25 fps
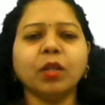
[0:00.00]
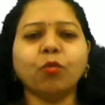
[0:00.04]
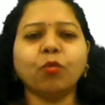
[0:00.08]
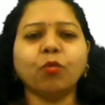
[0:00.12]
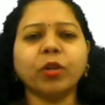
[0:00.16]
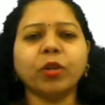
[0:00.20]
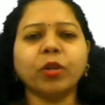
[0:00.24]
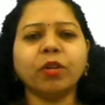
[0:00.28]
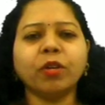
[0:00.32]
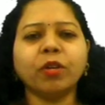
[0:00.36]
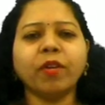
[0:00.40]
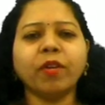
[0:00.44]
The
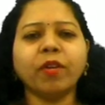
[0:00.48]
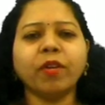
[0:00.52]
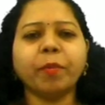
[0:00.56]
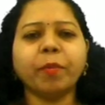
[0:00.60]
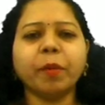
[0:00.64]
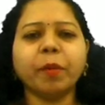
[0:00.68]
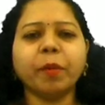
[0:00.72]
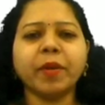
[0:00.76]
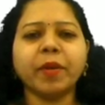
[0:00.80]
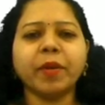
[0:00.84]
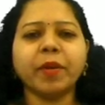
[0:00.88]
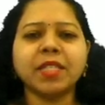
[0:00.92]
water
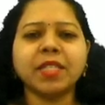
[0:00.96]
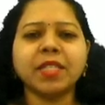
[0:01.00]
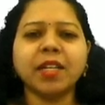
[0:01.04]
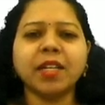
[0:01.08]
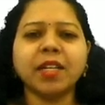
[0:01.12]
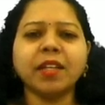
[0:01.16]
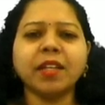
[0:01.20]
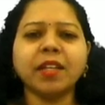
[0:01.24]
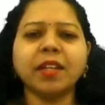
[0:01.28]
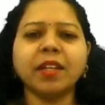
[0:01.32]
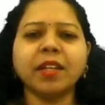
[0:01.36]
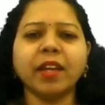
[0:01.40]
vapor
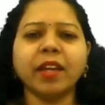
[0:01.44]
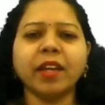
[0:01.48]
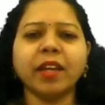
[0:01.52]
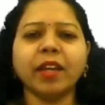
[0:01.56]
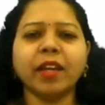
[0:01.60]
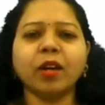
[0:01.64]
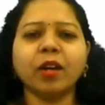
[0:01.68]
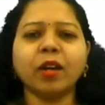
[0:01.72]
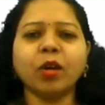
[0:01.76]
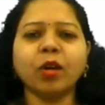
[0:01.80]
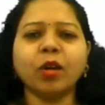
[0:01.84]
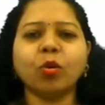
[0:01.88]
present in
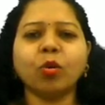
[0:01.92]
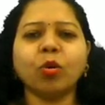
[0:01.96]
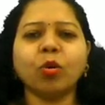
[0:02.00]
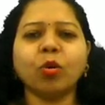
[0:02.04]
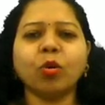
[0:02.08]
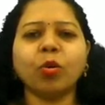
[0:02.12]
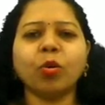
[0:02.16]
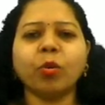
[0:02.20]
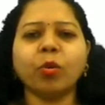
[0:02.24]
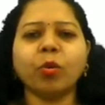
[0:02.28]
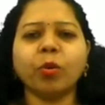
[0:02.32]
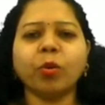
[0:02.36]
air
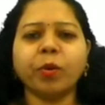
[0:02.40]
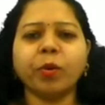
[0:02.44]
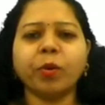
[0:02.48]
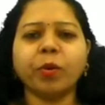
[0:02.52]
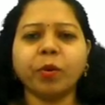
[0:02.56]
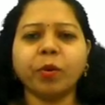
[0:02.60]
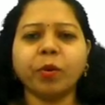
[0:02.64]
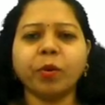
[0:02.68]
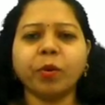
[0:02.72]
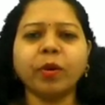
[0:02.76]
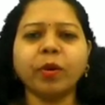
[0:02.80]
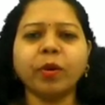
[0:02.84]

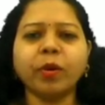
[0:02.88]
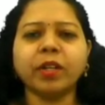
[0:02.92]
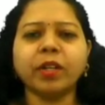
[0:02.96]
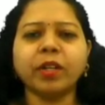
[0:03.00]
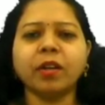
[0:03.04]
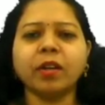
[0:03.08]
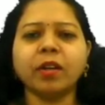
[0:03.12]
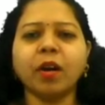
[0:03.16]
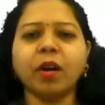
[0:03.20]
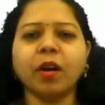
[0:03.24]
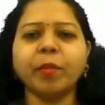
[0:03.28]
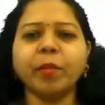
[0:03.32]

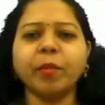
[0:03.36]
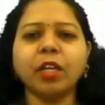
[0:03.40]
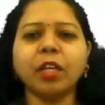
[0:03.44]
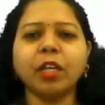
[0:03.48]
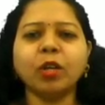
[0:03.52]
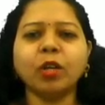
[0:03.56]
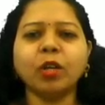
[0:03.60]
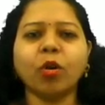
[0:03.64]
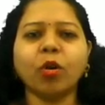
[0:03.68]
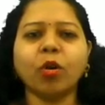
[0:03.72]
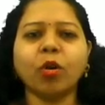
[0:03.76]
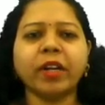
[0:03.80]
on
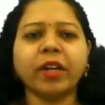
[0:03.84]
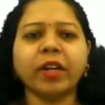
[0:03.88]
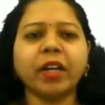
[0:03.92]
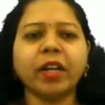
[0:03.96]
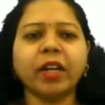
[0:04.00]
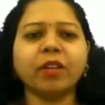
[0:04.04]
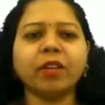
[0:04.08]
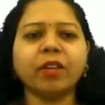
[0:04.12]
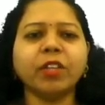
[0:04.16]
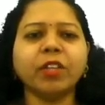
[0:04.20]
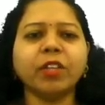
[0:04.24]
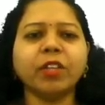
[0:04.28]
coming in
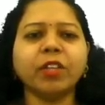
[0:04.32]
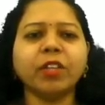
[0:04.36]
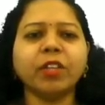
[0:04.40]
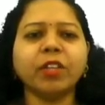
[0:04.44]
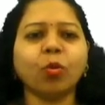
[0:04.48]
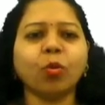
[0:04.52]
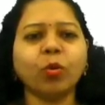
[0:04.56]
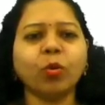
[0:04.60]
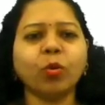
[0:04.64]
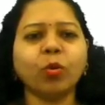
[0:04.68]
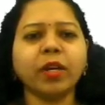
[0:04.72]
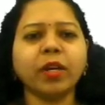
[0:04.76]
contact with a
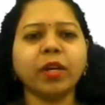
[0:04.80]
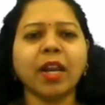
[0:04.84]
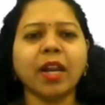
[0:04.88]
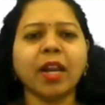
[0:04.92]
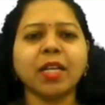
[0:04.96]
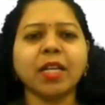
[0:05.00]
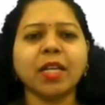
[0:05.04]
cold